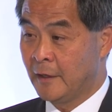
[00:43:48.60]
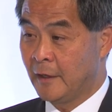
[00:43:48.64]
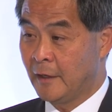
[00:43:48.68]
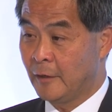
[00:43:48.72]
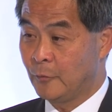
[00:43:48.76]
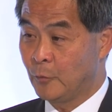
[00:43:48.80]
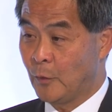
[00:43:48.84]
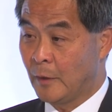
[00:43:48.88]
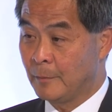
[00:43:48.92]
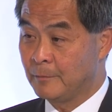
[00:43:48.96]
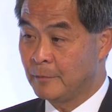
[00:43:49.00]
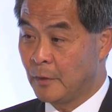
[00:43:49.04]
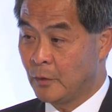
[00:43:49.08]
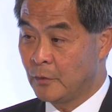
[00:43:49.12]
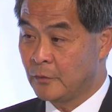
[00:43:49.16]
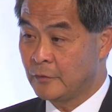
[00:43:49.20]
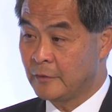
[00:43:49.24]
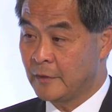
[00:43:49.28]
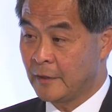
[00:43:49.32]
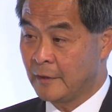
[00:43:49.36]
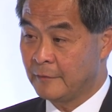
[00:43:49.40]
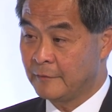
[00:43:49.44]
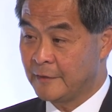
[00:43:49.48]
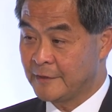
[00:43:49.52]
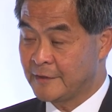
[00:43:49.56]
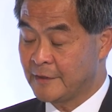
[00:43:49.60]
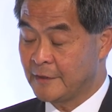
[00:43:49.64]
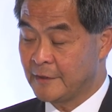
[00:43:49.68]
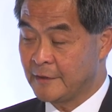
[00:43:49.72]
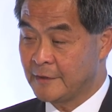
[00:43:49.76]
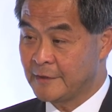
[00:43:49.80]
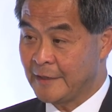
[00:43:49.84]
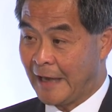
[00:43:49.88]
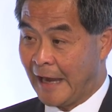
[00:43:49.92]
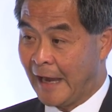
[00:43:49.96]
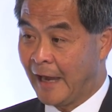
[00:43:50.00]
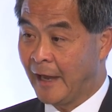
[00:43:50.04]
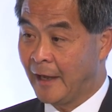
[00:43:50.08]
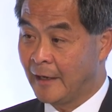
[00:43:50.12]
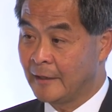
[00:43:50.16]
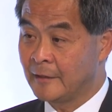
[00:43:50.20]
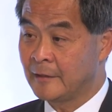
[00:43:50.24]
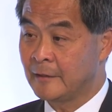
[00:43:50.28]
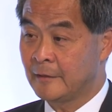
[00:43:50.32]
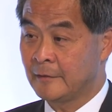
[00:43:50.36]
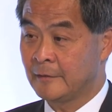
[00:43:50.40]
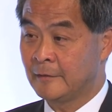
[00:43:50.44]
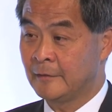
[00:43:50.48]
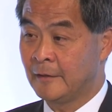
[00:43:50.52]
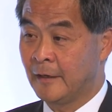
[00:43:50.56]
when both visitors
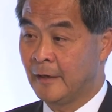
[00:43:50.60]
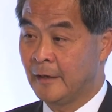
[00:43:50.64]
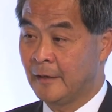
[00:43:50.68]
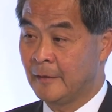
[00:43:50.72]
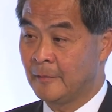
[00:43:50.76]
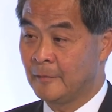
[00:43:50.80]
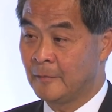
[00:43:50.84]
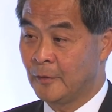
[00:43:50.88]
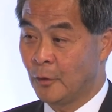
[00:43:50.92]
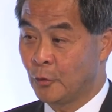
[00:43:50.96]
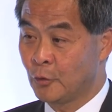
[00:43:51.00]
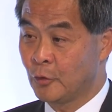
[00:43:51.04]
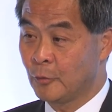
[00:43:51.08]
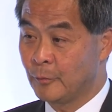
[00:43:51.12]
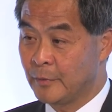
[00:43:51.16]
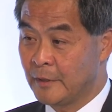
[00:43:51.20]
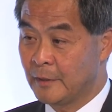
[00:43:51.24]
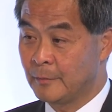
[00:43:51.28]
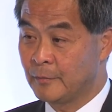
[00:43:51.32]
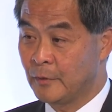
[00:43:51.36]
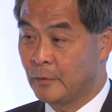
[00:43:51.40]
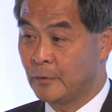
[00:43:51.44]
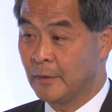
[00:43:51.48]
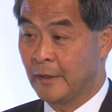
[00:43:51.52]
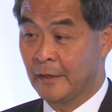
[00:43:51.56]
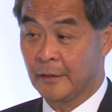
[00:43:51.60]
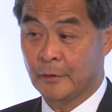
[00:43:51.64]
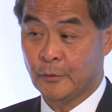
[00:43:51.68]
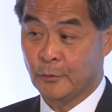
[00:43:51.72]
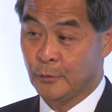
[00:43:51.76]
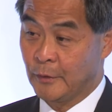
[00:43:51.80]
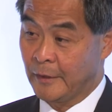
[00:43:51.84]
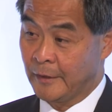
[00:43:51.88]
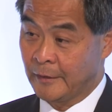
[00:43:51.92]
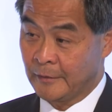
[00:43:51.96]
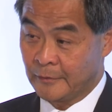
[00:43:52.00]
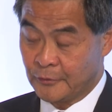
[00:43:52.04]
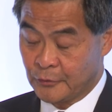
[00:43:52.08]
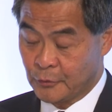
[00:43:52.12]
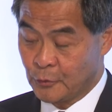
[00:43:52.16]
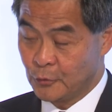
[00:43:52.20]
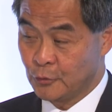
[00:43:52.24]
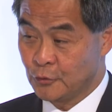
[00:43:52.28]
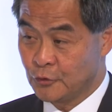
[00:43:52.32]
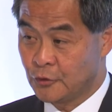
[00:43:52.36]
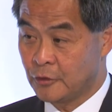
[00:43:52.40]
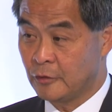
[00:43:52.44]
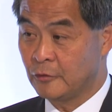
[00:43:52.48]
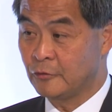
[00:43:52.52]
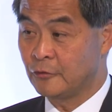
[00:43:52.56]
and local people, including school
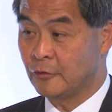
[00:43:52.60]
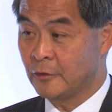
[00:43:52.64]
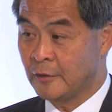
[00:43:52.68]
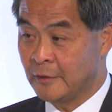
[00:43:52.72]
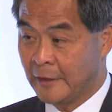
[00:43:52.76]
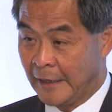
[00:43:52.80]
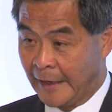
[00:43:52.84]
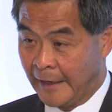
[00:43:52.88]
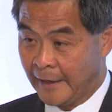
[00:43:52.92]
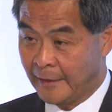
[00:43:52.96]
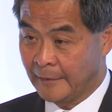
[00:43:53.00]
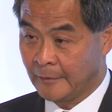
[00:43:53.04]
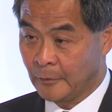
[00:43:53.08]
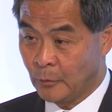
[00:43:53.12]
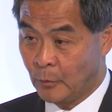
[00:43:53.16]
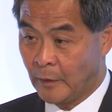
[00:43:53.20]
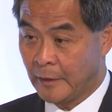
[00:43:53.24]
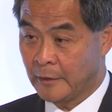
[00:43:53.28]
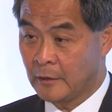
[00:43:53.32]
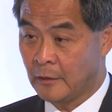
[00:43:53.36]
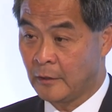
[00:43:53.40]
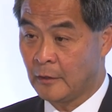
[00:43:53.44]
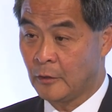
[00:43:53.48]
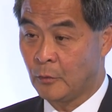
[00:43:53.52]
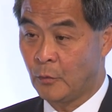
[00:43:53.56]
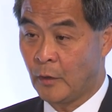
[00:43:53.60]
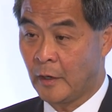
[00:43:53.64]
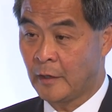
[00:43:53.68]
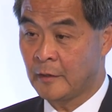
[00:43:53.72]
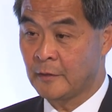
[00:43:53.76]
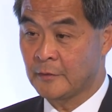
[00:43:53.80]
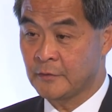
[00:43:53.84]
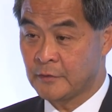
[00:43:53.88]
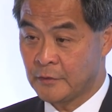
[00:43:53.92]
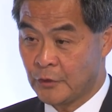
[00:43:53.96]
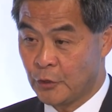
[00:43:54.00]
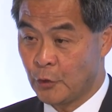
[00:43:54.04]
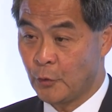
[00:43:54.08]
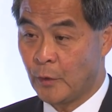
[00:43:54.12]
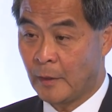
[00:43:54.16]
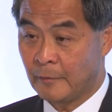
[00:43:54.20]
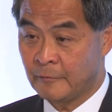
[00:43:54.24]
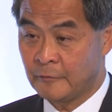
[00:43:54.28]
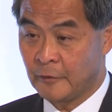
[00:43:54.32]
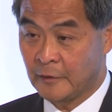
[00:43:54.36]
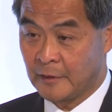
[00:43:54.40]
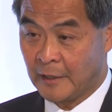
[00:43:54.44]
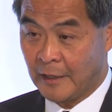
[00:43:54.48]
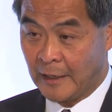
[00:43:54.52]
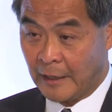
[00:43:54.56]
children and white collar workers, queue up
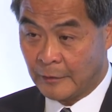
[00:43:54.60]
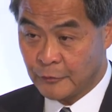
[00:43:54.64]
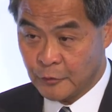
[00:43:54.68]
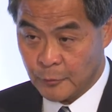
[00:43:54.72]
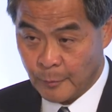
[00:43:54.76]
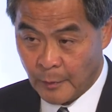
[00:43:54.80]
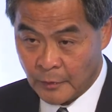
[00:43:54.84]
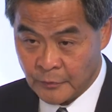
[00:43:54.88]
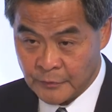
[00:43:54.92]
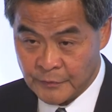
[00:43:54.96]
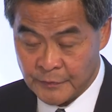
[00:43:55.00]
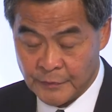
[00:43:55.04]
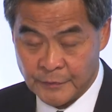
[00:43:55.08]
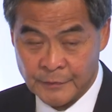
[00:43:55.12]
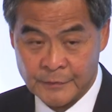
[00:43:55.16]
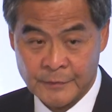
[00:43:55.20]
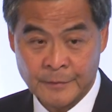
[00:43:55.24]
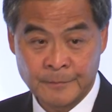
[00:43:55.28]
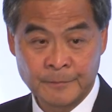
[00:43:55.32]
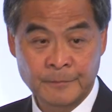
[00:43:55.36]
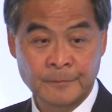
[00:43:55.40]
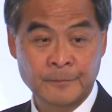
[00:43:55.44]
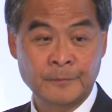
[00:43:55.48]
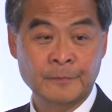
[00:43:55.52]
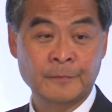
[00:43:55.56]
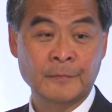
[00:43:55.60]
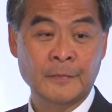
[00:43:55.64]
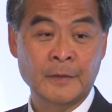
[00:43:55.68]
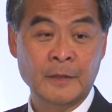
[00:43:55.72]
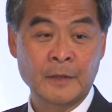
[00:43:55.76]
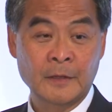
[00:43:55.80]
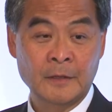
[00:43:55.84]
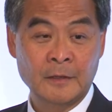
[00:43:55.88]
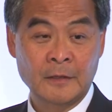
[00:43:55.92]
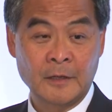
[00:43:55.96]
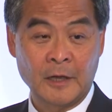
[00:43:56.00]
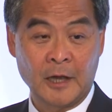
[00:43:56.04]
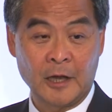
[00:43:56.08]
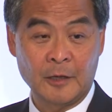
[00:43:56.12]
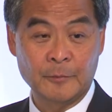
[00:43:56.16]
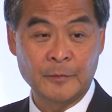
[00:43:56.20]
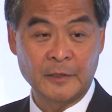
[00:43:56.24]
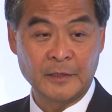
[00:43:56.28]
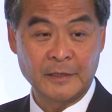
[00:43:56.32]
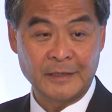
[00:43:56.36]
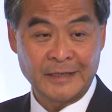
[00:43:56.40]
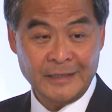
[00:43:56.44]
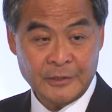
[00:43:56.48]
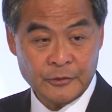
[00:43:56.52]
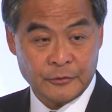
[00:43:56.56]
for their lunch boxes. How
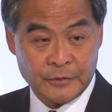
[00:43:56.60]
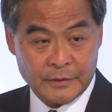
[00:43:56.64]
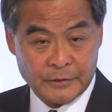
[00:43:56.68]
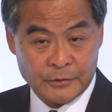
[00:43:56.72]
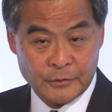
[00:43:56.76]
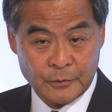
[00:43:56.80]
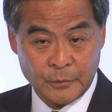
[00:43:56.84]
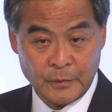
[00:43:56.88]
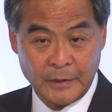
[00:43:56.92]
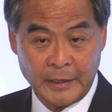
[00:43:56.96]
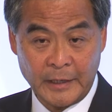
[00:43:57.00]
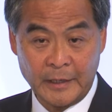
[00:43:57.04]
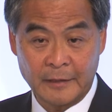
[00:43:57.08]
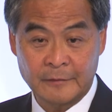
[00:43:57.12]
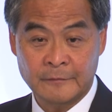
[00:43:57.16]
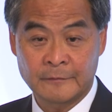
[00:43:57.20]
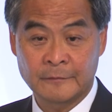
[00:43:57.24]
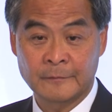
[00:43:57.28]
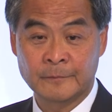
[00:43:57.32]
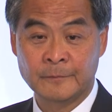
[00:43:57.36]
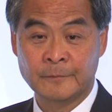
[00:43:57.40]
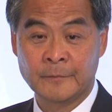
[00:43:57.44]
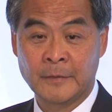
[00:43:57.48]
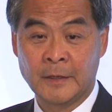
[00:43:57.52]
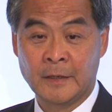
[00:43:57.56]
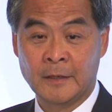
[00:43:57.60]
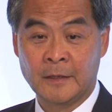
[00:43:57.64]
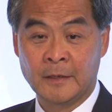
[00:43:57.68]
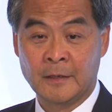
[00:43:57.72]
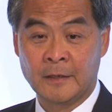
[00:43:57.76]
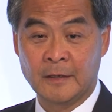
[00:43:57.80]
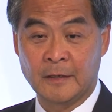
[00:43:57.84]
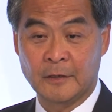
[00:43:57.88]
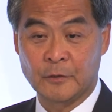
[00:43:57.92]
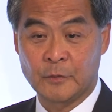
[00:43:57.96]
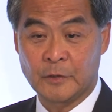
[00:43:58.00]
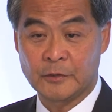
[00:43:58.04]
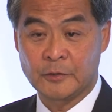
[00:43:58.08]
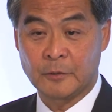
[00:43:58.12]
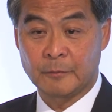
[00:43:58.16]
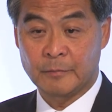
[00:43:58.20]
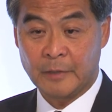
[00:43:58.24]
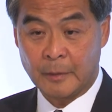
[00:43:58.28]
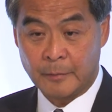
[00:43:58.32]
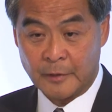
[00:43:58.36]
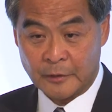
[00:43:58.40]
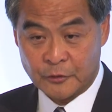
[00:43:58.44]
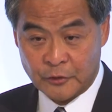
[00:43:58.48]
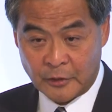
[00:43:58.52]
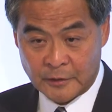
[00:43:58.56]
many eateries do we have? The question of
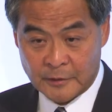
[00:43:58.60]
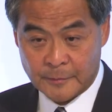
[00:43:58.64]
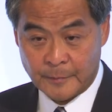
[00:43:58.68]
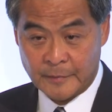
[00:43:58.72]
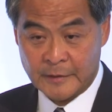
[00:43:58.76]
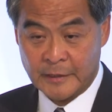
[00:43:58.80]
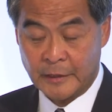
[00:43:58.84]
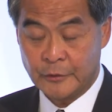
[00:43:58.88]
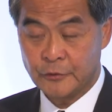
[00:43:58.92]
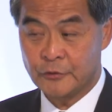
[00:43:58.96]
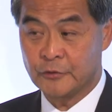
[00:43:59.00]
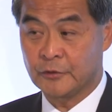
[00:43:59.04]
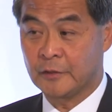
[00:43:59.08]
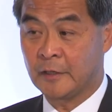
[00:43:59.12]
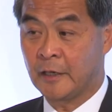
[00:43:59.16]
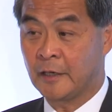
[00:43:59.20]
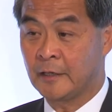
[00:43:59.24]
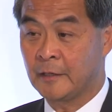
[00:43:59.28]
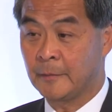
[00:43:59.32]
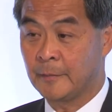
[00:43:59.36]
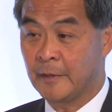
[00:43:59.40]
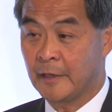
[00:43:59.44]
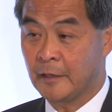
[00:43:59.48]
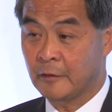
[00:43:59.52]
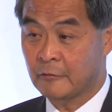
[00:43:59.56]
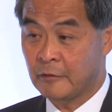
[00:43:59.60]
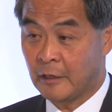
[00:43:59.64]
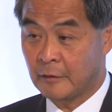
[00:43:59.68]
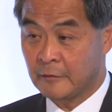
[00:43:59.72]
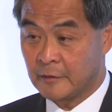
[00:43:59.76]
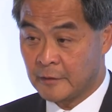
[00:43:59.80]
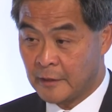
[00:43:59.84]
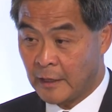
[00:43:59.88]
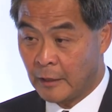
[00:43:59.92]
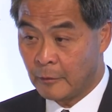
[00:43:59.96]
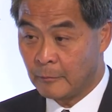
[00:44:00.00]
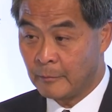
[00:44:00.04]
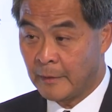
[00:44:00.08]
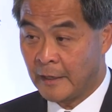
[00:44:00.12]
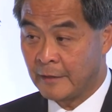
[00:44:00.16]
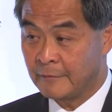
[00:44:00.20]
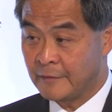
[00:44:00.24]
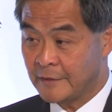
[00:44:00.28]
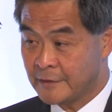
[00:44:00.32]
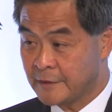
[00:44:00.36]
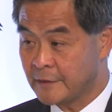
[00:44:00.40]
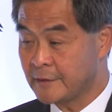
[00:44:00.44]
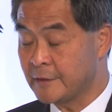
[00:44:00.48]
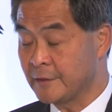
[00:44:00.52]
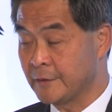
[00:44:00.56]
public transportation, are they being crowded out by
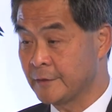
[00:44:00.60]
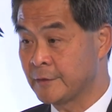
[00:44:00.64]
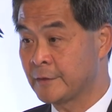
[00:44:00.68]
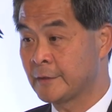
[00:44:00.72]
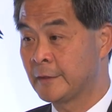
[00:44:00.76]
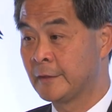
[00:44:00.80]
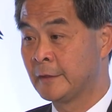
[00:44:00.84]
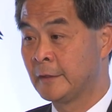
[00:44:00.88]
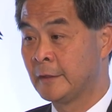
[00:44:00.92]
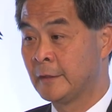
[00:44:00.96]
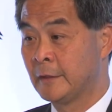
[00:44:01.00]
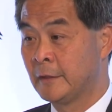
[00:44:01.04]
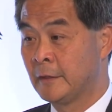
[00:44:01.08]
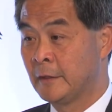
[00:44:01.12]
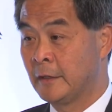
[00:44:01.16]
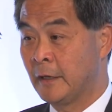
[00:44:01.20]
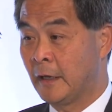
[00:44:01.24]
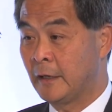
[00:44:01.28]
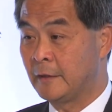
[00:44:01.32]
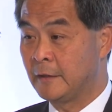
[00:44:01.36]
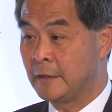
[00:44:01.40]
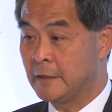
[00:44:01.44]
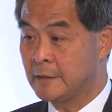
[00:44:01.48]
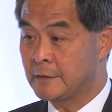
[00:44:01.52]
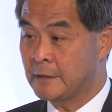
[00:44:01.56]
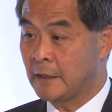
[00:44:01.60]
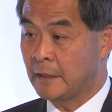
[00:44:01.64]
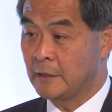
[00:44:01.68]
visitors? These are